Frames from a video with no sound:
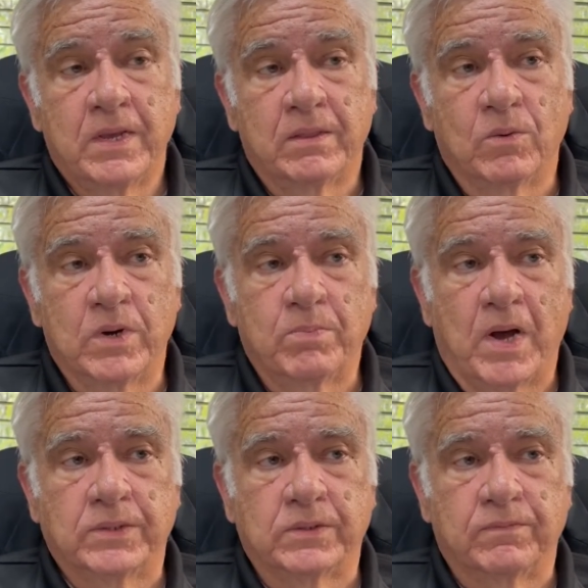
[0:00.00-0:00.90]
the one
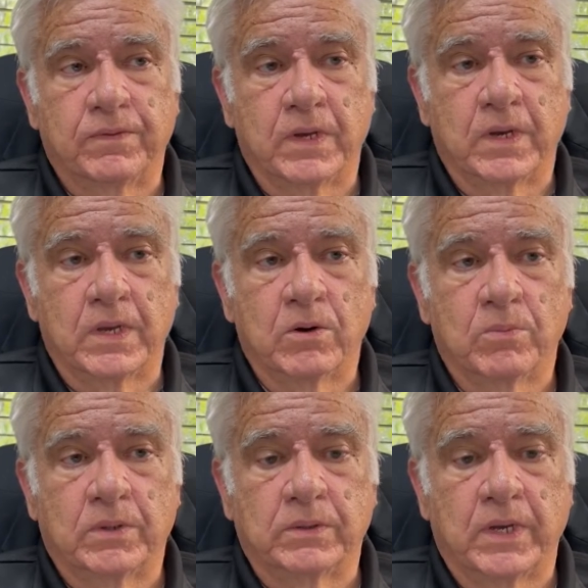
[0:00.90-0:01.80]
positive thing I hear
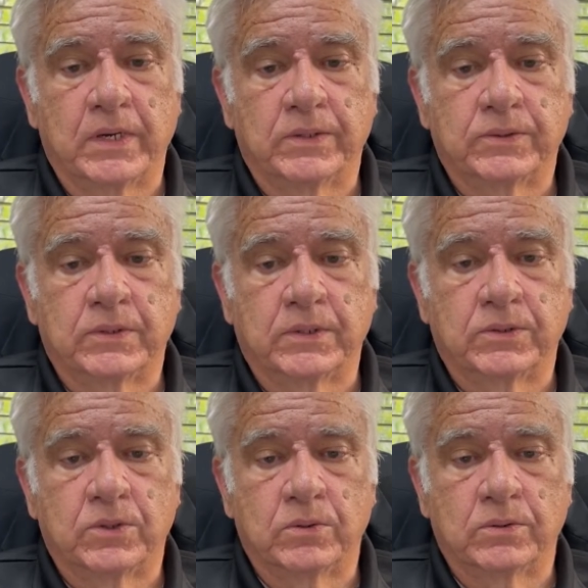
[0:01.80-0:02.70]
about that is that
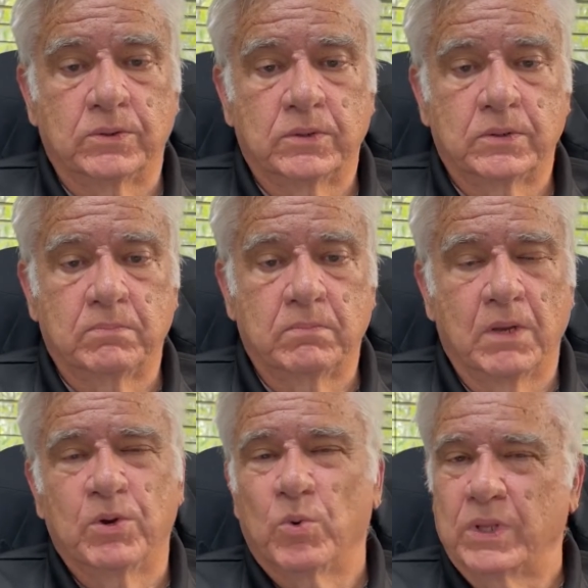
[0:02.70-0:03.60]
students
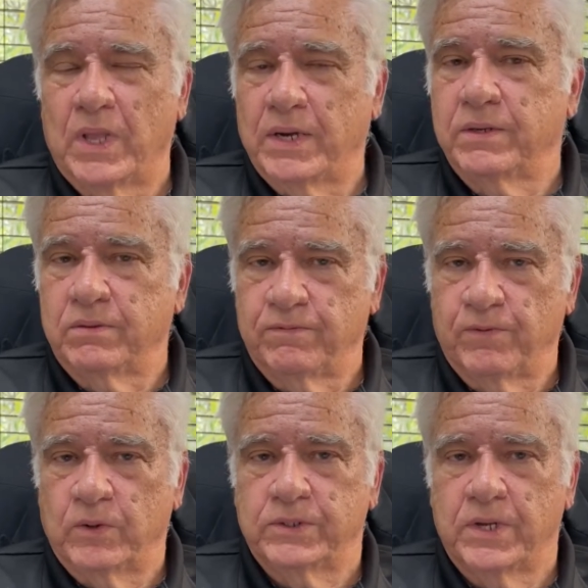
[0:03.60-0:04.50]
maybe are reluctant the
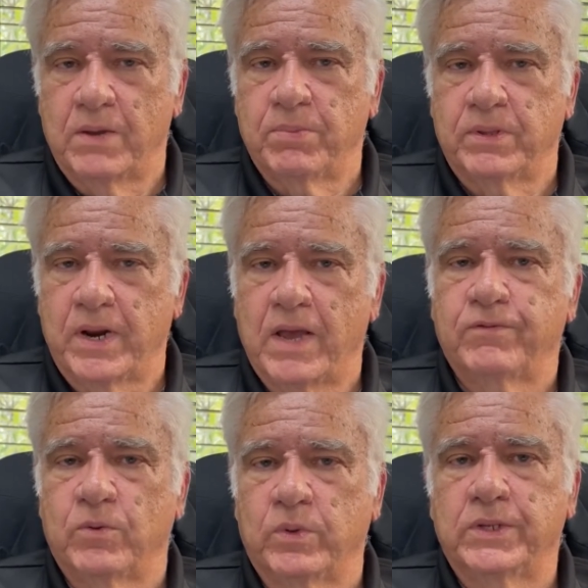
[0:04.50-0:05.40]
first time, but then
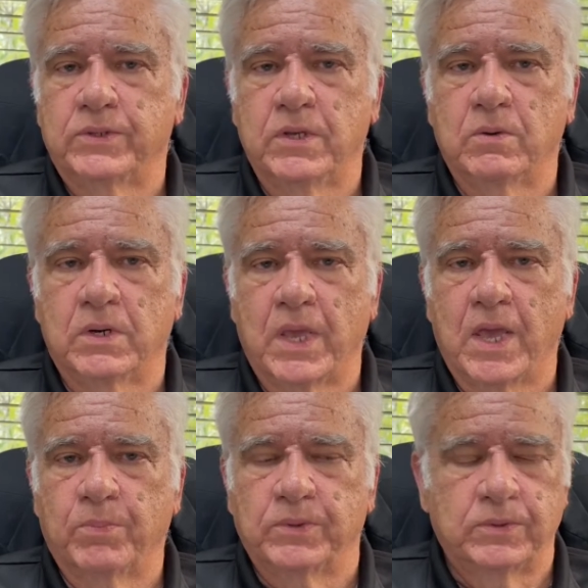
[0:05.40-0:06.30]
after, when they see you on
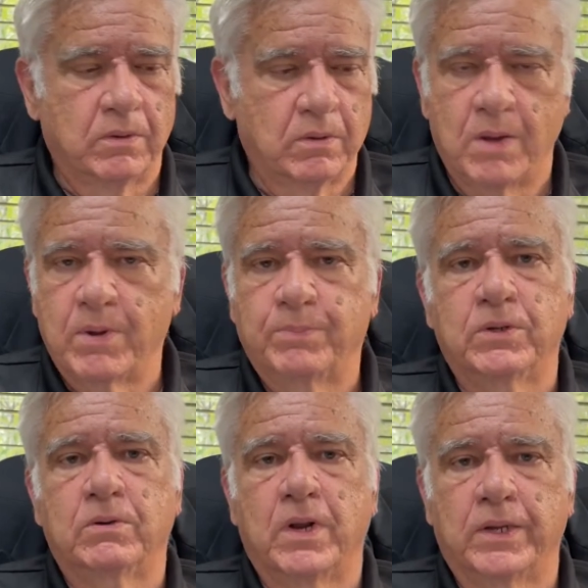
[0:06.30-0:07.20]
campus, they'll come up
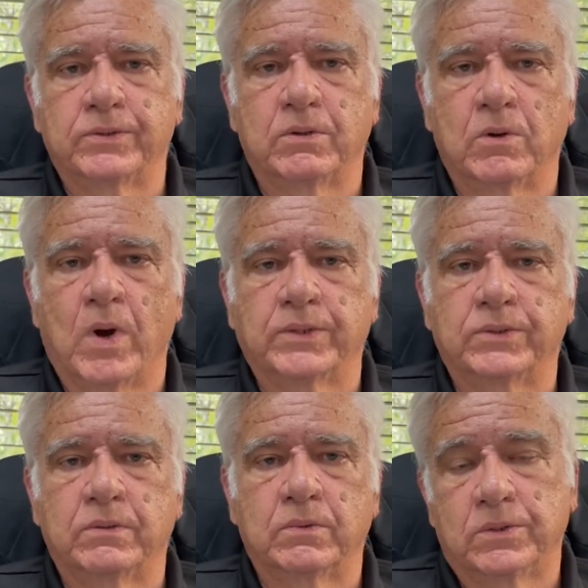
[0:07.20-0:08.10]
to you and ask you a
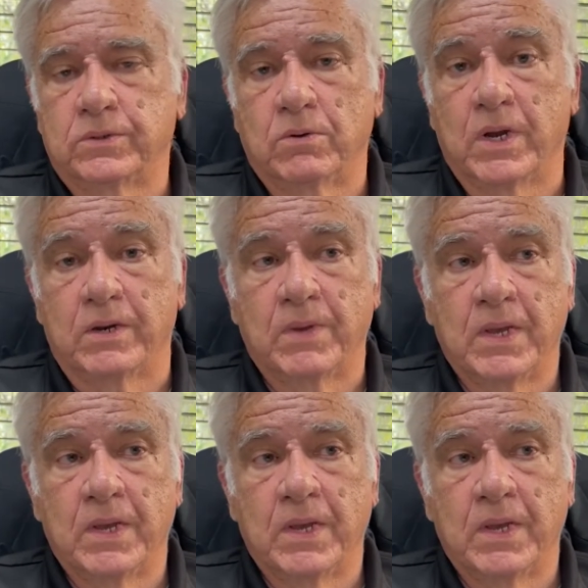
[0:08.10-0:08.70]
question, which is great.